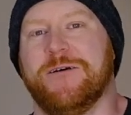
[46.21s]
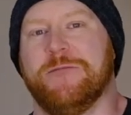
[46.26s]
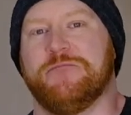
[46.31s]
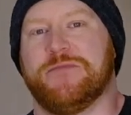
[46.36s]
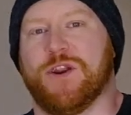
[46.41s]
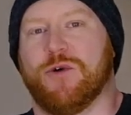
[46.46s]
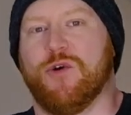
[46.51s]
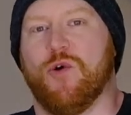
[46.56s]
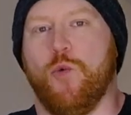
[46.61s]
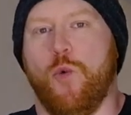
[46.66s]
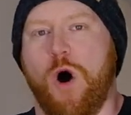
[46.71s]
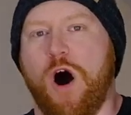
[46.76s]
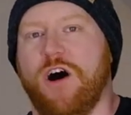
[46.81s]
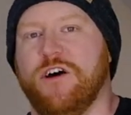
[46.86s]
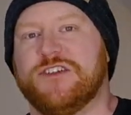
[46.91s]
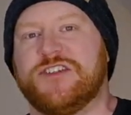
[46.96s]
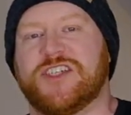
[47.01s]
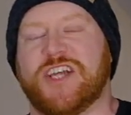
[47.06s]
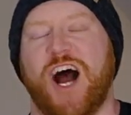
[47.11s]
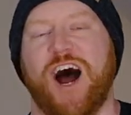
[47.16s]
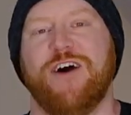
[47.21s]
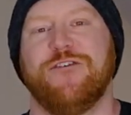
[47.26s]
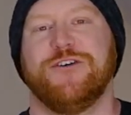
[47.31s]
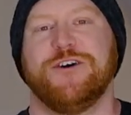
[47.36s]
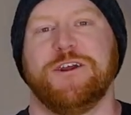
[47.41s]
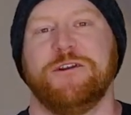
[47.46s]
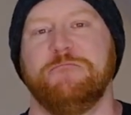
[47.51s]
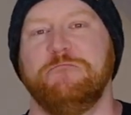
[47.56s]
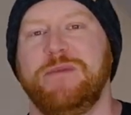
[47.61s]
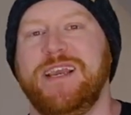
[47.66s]
There were walls
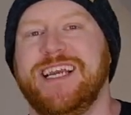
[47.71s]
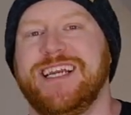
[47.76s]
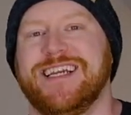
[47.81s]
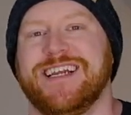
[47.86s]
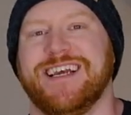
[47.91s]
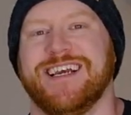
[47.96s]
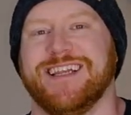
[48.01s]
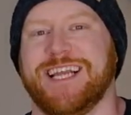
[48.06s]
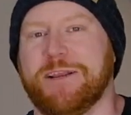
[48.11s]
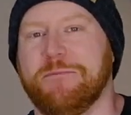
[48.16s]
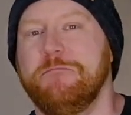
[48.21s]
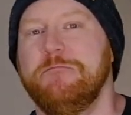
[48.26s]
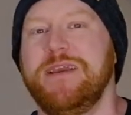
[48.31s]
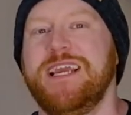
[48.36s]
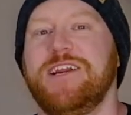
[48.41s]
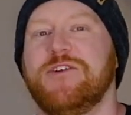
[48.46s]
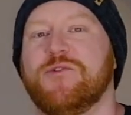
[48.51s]
covered in meat, like meat